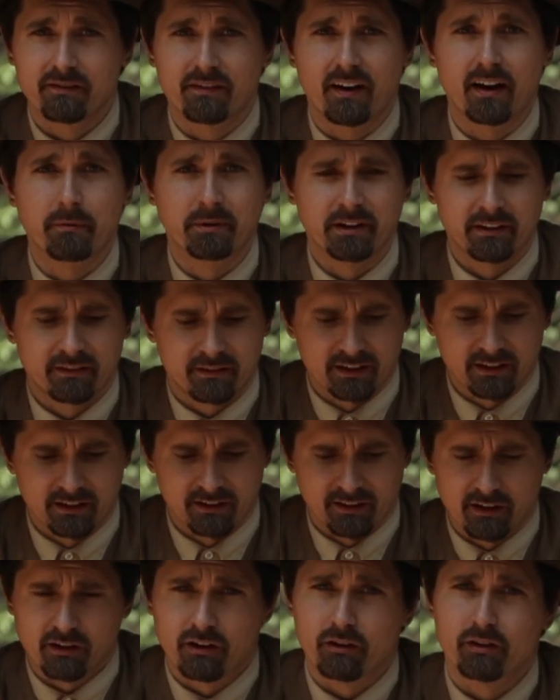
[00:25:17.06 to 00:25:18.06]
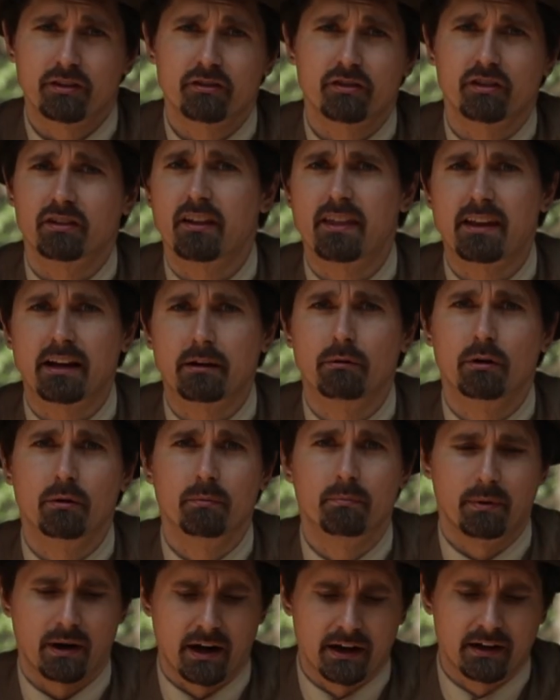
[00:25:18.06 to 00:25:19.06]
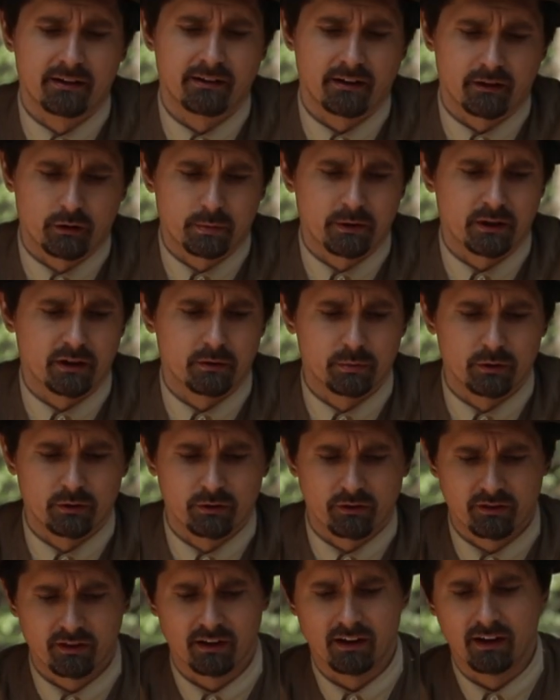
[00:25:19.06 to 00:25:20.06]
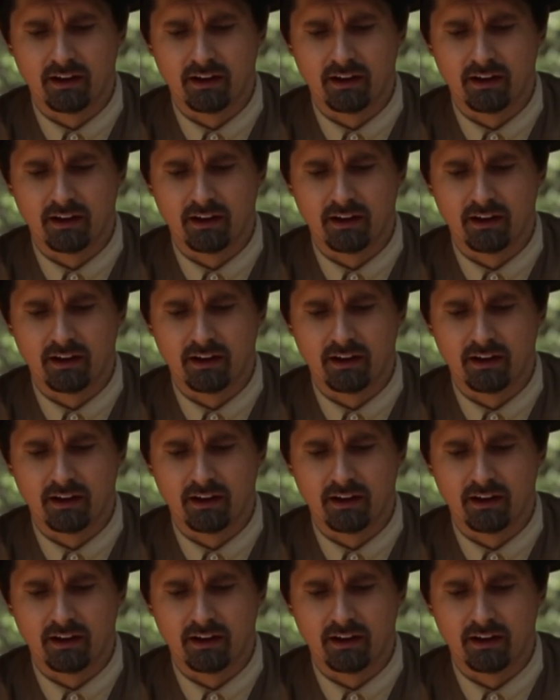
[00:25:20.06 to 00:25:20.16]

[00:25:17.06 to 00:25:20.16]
5 months in and they're already starting to think about buying another pair of boots.